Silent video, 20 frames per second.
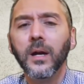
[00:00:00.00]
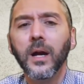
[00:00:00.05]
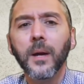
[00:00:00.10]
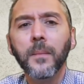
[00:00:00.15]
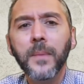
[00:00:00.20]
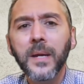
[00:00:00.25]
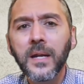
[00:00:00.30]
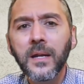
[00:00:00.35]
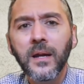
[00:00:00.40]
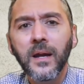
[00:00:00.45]
I
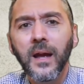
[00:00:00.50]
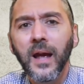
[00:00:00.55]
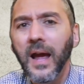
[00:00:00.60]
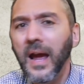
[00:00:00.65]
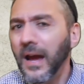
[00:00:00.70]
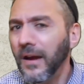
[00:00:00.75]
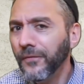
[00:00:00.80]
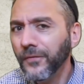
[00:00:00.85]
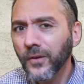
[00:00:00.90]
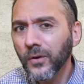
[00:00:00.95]
mean,
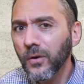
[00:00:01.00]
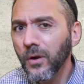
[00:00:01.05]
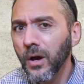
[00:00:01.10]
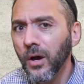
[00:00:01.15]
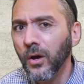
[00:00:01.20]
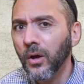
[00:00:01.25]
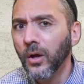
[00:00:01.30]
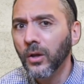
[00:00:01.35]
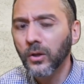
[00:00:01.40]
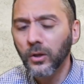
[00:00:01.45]
after
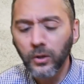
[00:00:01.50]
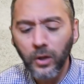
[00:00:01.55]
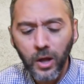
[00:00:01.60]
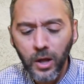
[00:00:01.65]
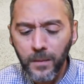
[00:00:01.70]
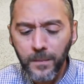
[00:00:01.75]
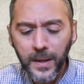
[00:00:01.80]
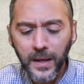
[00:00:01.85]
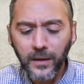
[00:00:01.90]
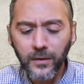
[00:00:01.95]
all, the
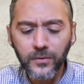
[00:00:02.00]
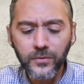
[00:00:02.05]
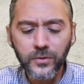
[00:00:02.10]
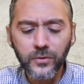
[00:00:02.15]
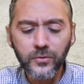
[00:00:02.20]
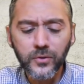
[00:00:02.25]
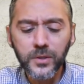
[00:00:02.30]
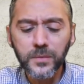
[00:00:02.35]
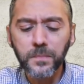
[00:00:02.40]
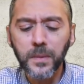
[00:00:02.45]
lawmakers
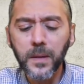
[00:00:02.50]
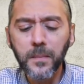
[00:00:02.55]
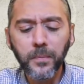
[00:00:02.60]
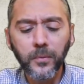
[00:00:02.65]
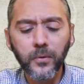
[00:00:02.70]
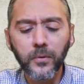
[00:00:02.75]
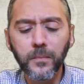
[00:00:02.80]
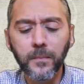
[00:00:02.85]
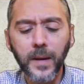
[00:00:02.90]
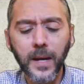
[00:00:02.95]
are just
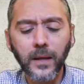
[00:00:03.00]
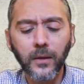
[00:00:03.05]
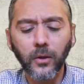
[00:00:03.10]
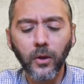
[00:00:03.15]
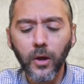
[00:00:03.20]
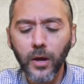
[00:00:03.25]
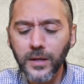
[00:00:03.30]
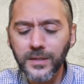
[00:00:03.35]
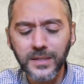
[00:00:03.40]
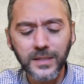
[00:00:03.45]
people who make
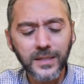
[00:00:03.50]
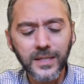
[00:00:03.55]
laws.